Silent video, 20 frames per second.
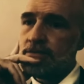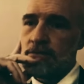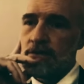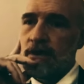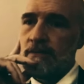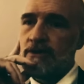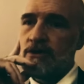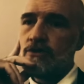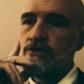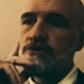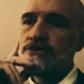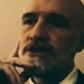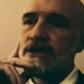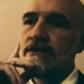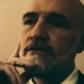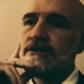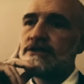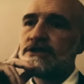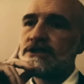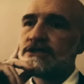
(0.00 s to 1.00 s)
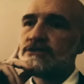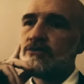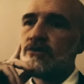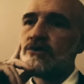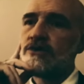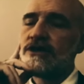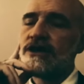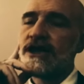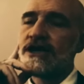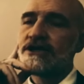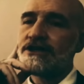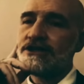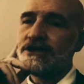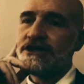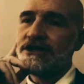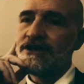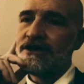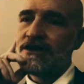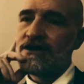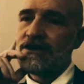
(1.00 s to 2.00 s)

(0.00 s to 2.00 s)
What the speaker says: I mean, whose image is more likely